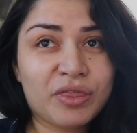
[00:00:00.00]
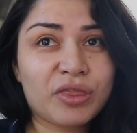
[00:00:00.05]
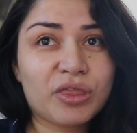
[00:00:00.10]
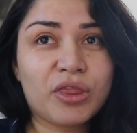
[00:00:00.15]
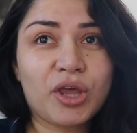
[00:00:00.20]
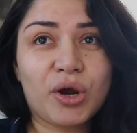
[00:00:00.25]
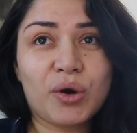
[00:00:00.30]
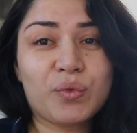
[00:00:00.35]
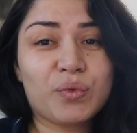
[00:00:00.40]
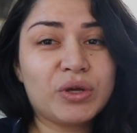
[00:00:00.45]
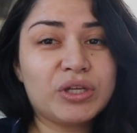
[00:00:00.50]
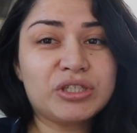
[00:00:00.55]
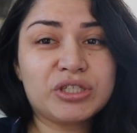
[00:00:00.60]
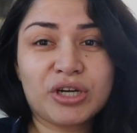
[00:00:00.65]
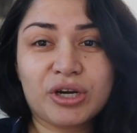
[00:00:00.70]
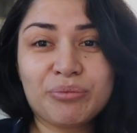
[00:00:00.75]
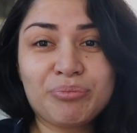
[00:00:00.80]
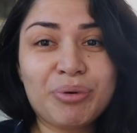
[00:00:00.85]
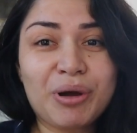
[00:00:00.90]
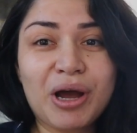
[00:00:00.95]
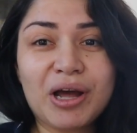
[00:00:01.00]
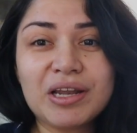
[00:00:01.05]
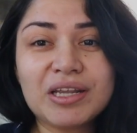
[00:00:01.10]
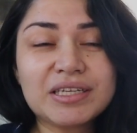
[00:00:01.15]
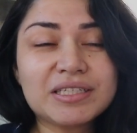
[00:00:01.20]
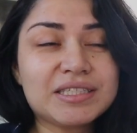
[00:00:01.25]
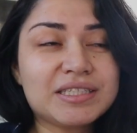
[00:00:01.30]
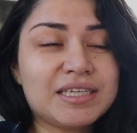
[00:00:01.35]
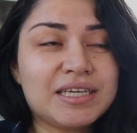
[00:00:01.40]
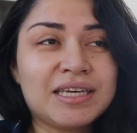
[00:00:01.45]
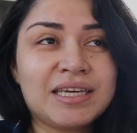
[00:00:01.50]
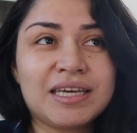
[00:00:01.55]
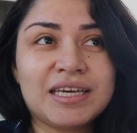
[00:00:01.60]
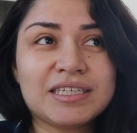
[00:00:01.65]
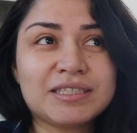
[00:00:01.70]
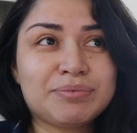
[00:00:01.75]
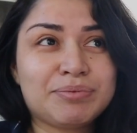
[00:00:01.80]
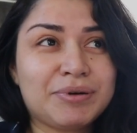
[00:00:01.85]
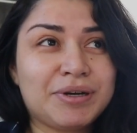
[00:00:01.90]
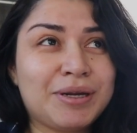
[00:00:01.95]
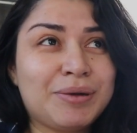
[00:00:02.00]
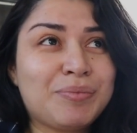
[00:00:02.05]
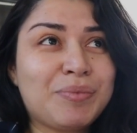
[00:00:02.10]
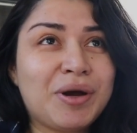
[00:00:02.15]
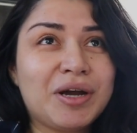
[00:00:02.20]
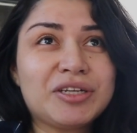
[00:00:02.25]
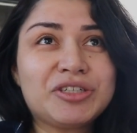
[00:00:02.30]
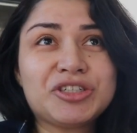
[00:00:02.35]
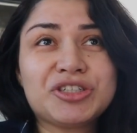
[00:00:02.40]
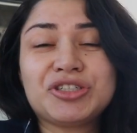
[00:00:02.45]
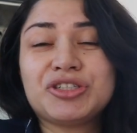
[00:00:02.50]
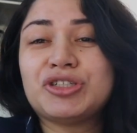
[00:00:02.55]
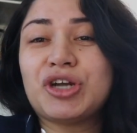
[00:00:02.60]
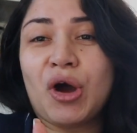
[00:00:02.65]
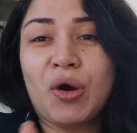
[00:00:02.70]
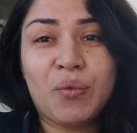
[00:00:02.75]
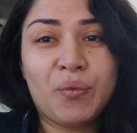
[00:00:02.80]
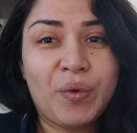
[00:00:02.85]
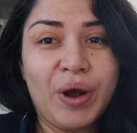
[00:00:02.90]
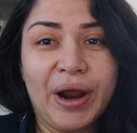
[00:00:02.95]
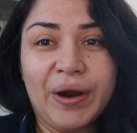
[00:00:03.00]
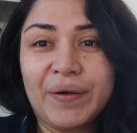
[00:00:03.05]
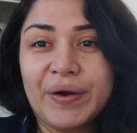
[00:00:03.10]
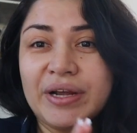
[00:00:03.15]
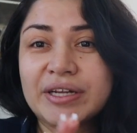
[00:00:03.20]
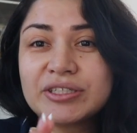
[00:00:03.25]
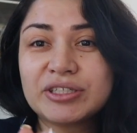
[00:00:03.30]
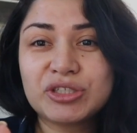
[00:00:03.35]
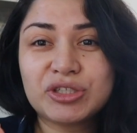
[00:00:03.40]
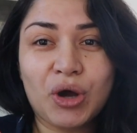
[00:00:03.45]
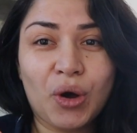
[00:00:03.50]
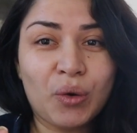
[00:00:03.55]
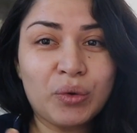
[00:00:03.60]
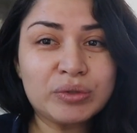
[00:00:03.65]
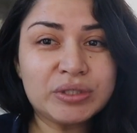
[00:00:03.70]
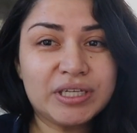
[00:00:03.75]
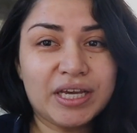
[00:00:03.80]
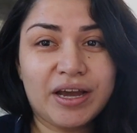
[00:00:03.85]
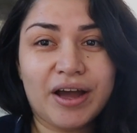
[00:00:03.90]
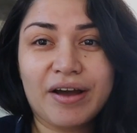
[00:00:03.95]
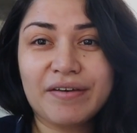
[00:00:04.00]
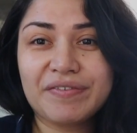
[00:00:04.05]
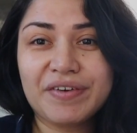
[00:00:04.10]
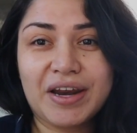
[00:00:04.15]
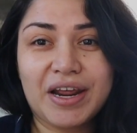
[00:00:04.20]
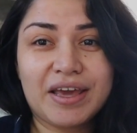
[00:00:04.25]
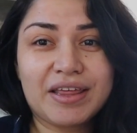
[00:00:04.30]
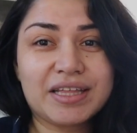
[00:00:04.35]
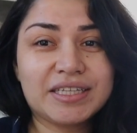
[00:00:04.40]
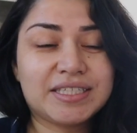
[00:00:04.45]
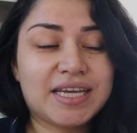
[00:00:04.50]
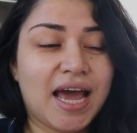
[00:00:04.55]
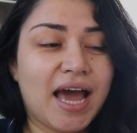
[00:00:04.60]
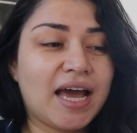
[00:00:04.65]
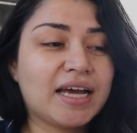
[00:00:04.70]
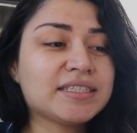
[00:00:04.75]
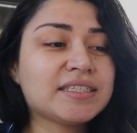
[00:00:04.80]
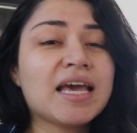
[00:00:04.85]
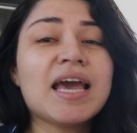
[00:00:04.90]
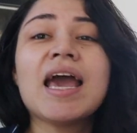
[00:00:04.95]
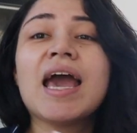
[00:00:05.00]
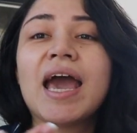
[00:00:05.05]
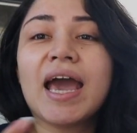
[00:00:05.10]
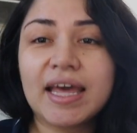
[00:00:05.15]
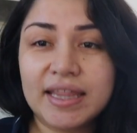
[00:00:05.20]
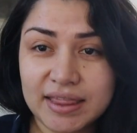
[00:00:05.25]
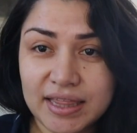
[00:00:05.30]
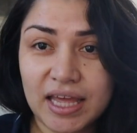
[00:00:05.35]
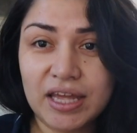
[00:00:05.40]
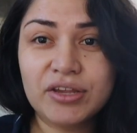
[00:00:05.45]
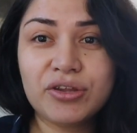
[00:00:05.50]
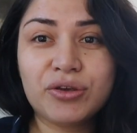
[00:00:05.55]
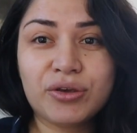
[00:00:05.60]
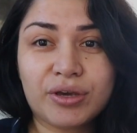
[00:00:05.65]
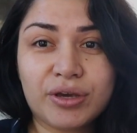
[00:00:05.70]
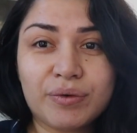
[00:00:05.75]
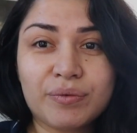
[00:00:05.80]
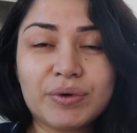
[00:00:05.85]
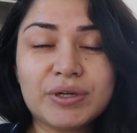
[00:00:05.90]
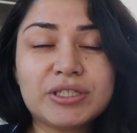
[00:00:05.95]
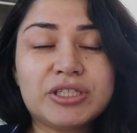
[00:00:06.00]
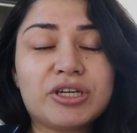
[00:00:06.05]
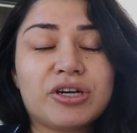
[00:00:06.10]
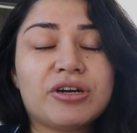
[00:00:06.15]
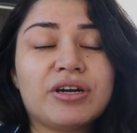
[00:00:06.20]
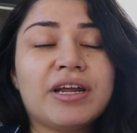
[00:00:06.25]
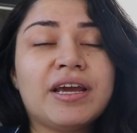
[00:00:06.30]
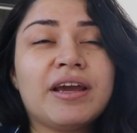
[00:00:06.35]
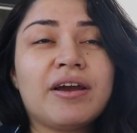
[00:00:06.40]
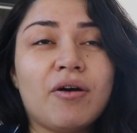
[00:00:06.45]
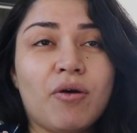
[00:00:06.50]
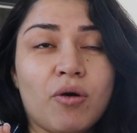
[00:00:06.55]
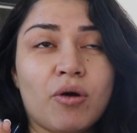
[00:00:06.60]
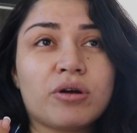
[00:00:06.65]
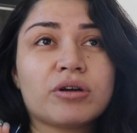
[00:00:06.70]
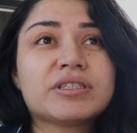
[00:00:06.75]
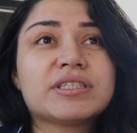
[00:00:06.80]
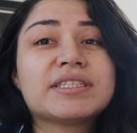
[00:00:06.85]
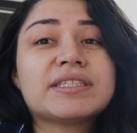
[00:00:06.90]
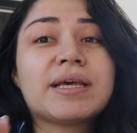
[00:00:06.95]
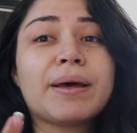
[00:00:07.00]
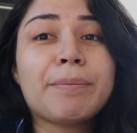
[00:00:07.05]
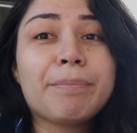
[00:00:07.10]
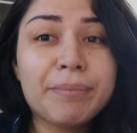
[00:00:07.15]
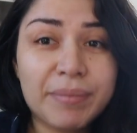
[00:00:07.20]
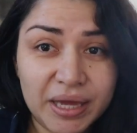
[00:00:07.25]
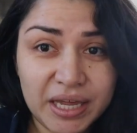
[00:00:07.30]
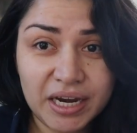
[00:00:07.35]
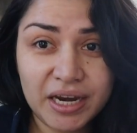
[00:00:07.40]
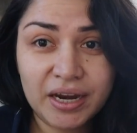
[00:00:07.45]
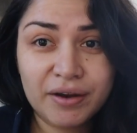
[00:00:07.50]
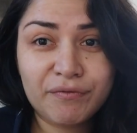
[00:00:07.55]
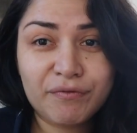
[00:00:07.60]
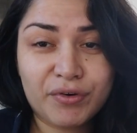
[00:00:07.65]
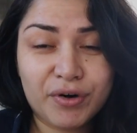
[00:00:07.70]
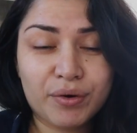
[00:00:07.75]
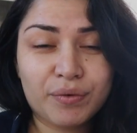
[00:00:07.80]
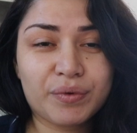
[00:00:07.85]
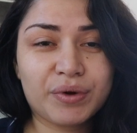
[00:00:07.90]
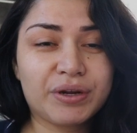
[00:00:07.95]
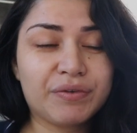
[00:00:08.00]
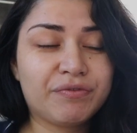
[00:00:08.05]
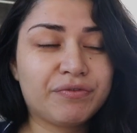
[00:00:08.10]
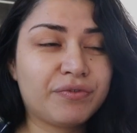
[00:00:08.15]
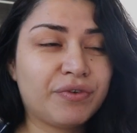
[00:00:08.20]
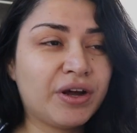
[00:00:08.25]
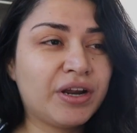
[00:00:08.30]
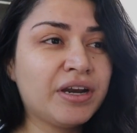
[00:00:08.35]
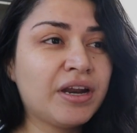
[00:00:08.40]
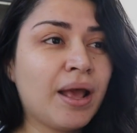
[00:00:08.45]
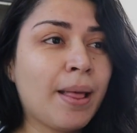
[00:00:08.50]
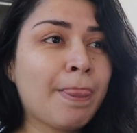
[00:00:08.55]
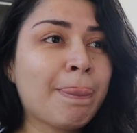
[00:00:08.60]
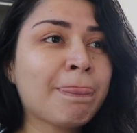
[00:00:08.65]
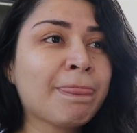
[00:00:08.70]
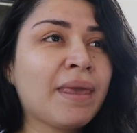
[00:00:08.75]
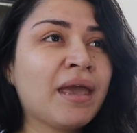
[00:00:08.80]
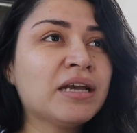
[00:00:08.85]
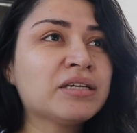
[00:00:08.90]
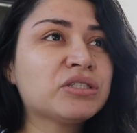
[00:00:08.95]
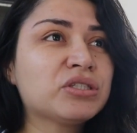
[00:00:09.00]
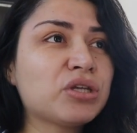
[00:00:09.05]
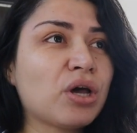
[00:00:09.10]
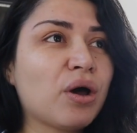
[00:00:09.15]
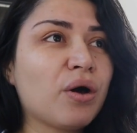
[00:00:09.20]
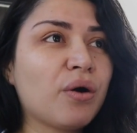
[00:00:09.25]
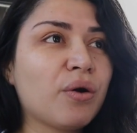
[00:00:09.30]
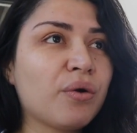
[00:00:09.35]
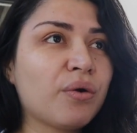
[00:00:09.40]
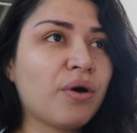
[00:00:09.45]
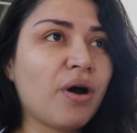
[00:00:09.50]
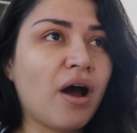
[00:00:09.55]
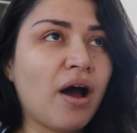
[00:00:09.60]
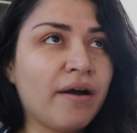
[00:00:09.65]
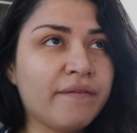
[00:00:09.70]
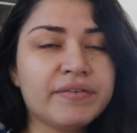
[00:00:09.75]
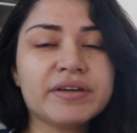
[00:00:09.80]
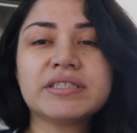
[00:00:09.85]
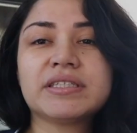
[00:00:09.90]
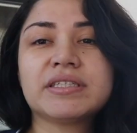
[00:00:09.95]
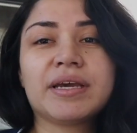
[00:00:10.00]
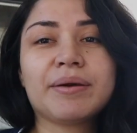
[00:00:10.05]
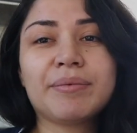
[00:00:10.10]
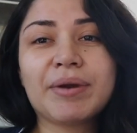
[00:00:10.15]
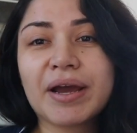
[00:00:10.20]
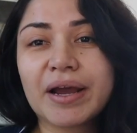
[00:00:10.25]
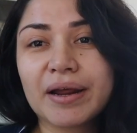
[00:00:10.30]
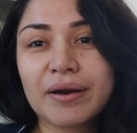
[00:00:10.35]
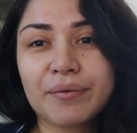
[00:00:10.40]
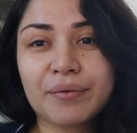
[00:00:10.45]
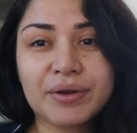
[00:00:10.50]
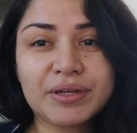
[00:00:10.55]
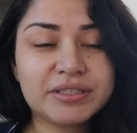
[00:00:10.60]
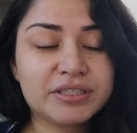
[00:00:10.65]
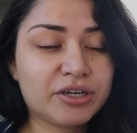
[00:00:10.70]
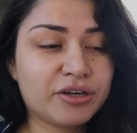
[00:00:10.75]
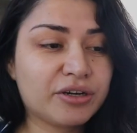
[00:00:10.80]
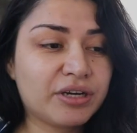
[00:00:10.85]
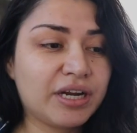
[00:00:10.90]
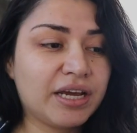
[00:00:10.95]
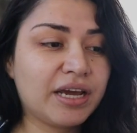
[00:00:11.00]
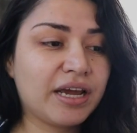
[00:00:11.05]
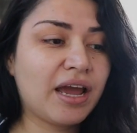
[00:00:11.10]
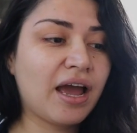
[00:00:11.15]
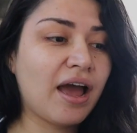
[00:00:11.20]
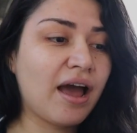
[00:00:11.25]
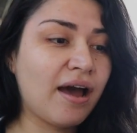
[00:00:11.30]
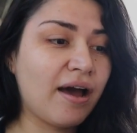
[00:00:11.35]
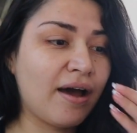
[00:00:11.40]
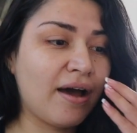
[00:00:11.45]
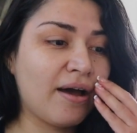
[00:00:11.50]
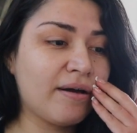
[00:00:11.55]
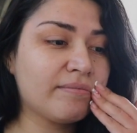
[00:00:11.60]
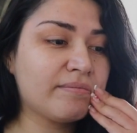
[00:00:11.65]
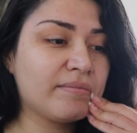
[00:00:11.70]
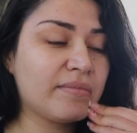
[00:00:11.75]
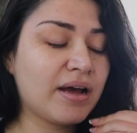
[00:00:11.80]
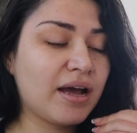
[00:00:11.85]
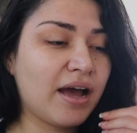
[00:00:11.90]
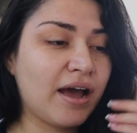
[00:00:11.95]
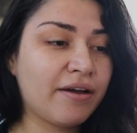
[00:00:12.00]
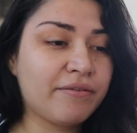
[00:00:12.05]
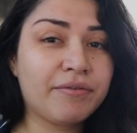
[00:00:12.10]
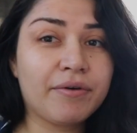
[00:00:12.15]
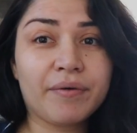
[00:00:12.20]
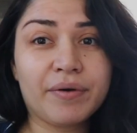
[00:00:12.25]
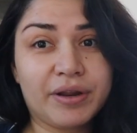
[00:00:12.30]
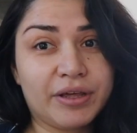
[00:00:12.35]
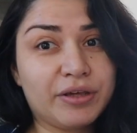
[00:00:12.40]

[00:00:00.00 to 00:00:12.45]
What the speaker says: Their return policy is pretty much don't wear it, don't take off any of the tags, and then you can return it or submit it for a refund. So obviously I'm not gonna return it. I've already